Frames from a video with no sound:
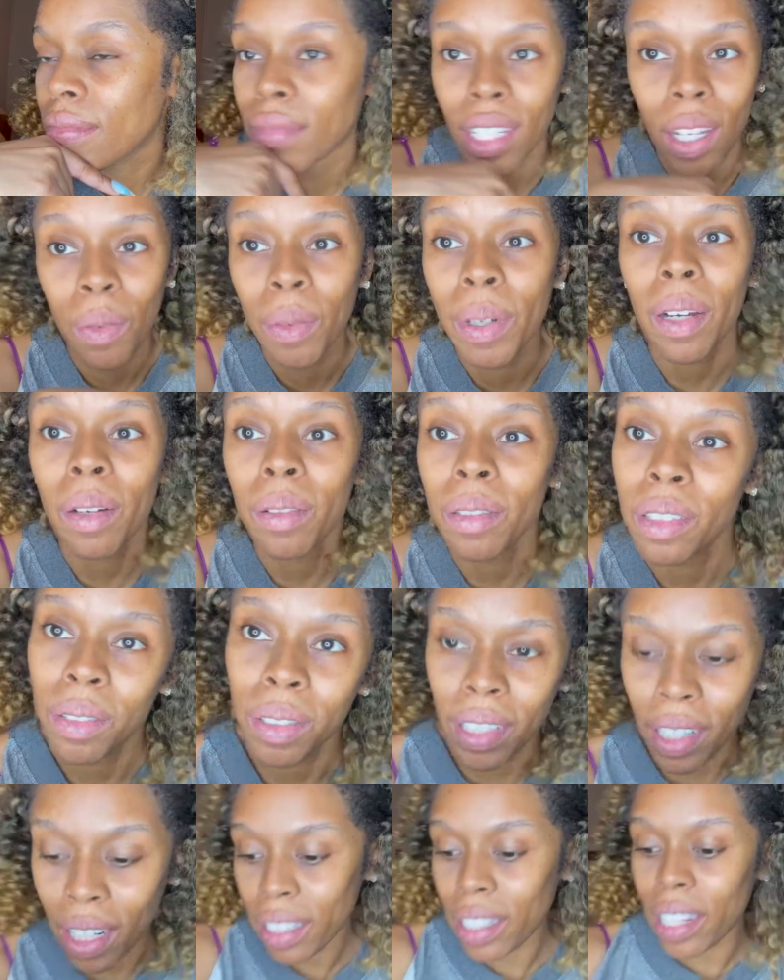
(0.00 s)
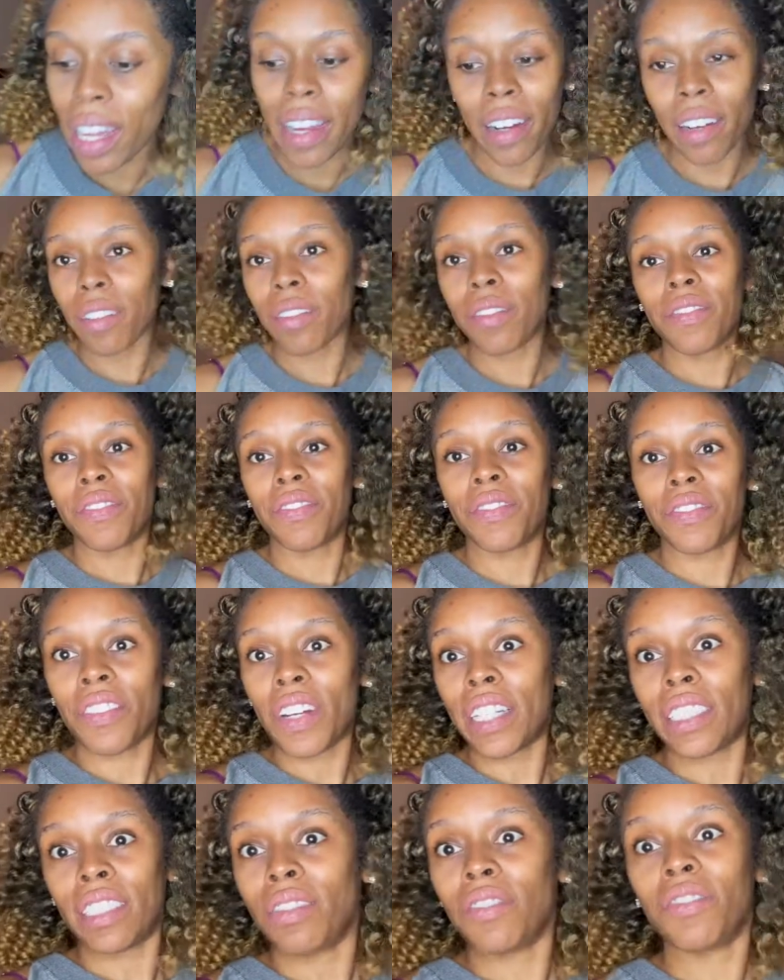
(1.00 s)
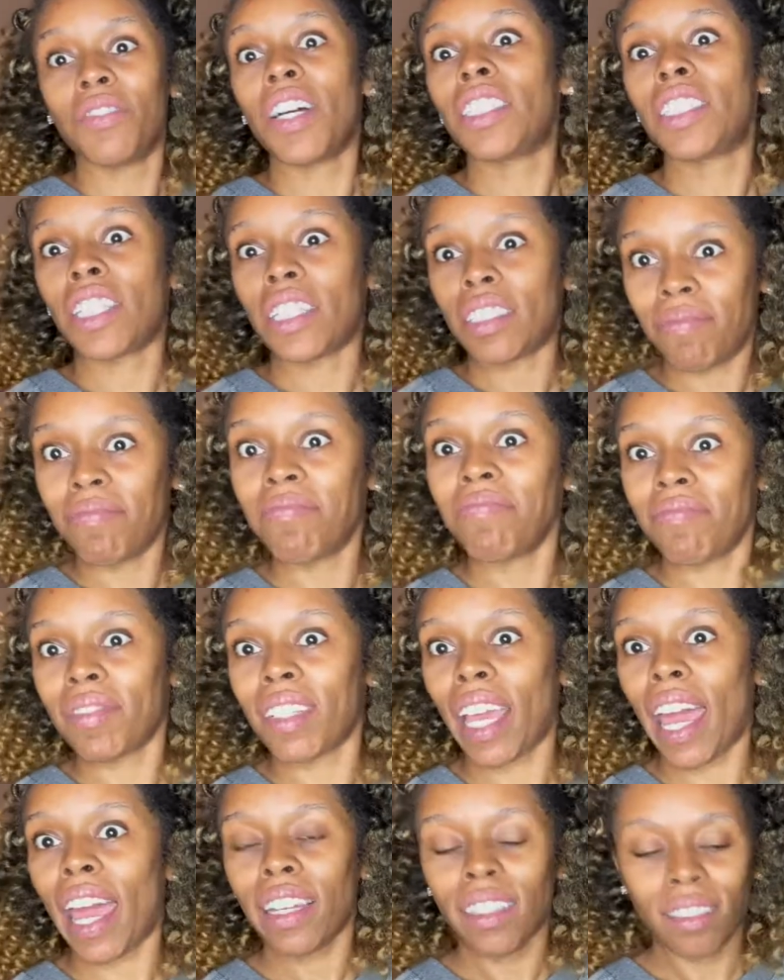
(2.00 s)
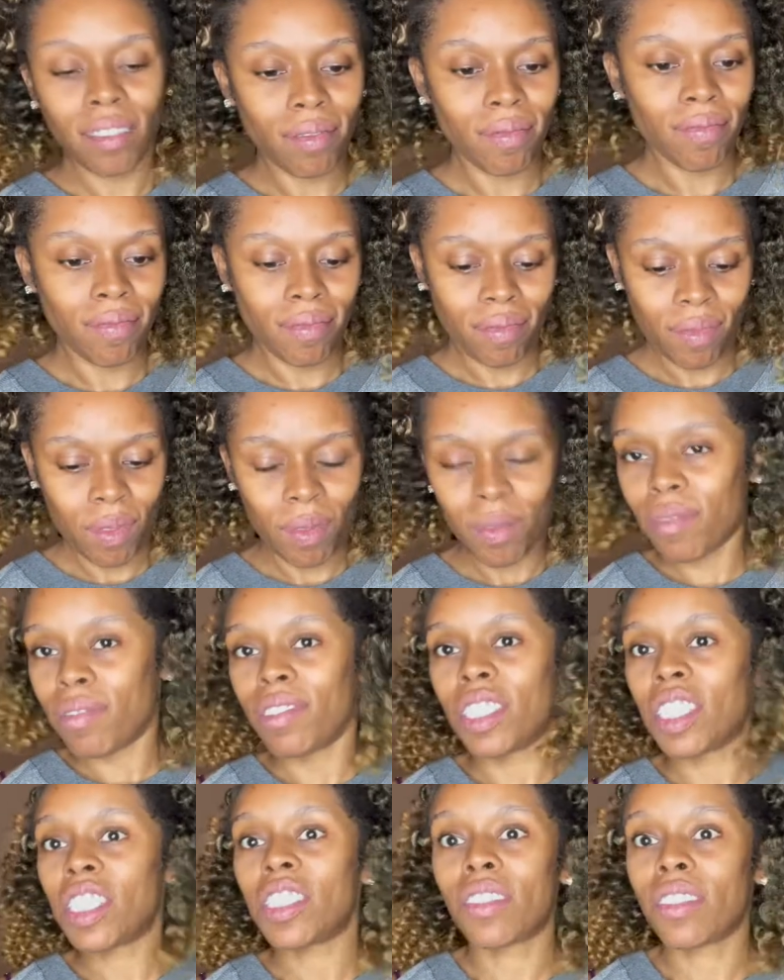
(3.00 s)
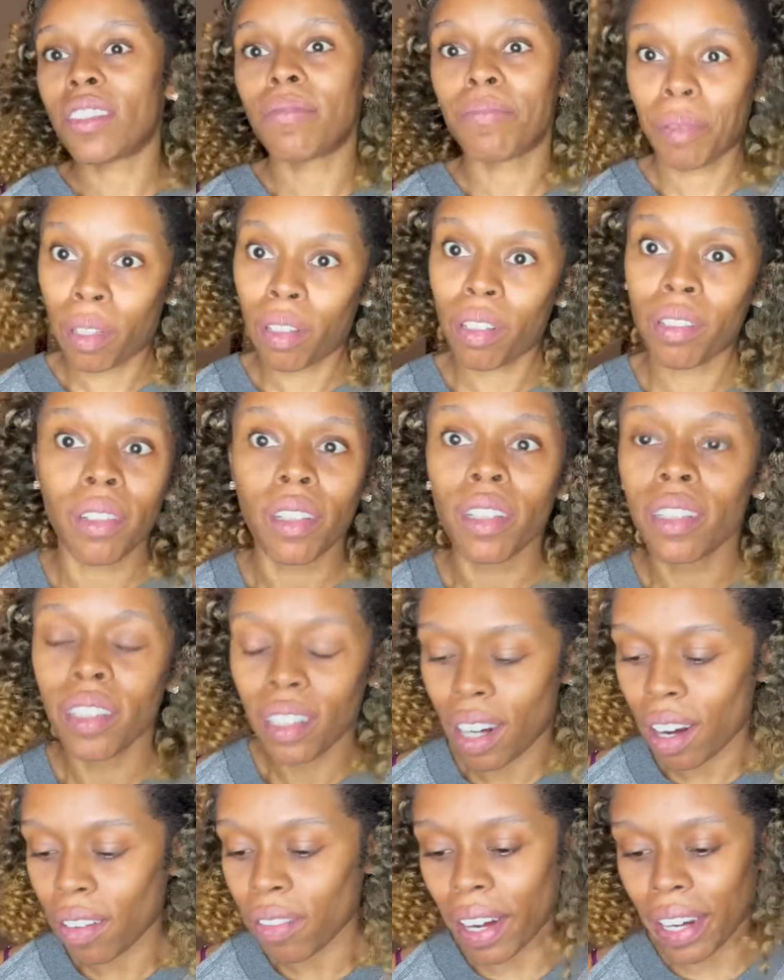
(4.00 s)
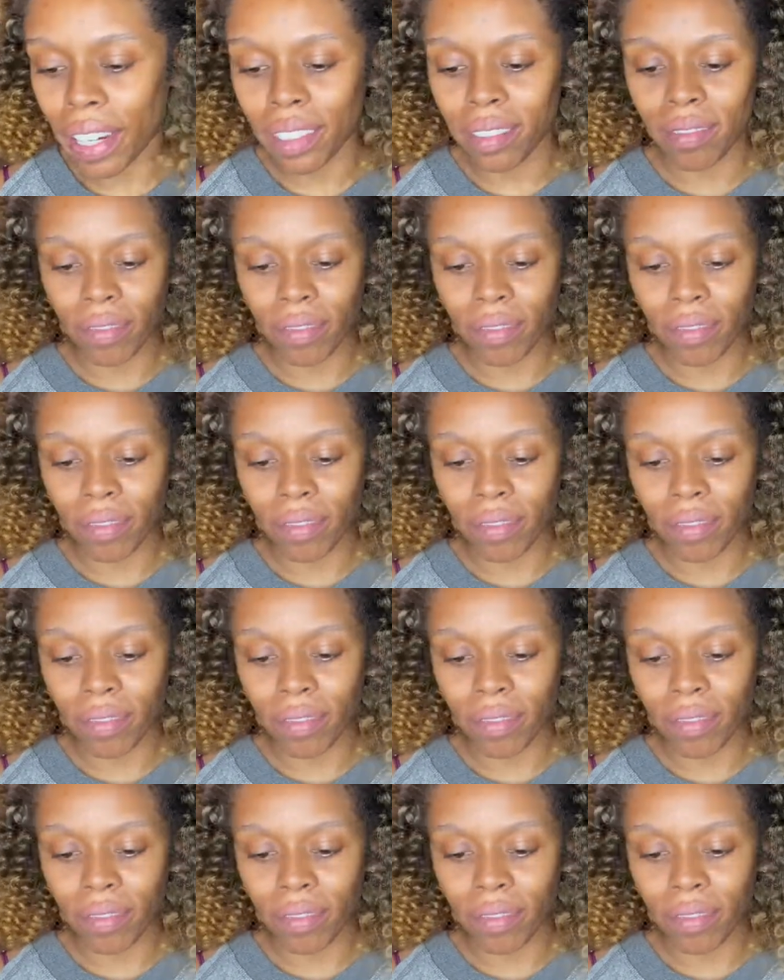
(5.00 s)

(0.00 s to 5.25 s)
we're going to do another layer. Fudge it. Okay. Just, all right.